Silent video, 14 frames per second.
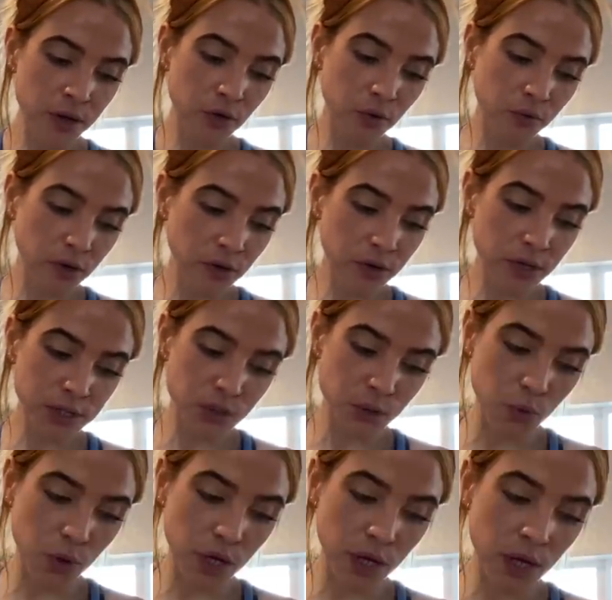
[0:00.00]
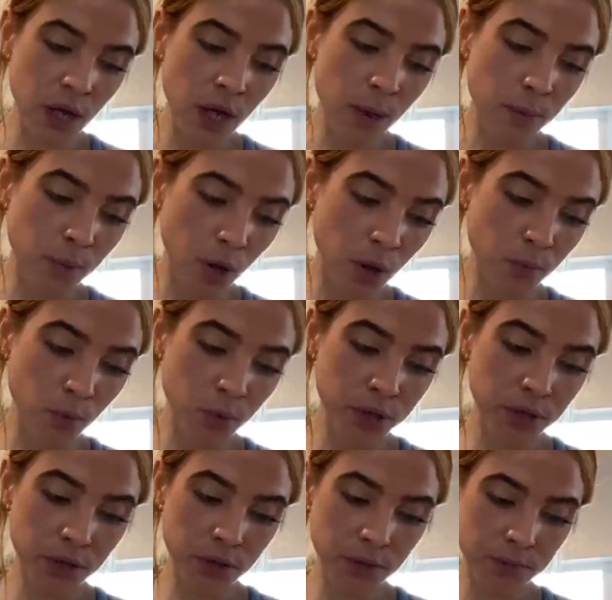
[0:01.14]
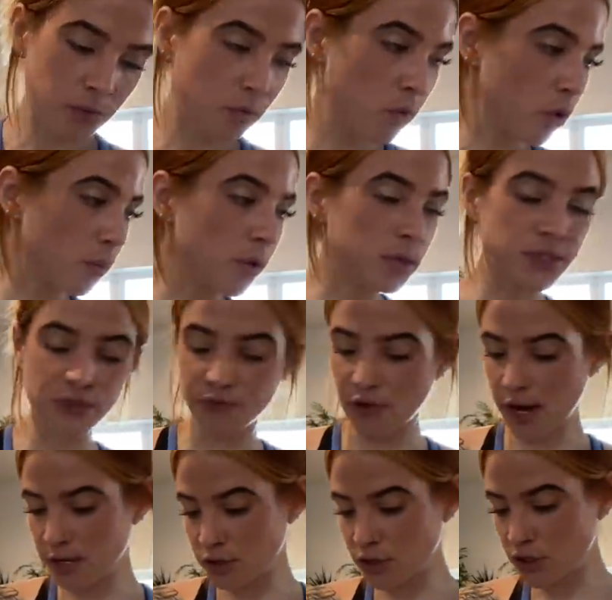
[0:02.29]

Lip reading: no dairy or soy, palm oil, or emulsifiers.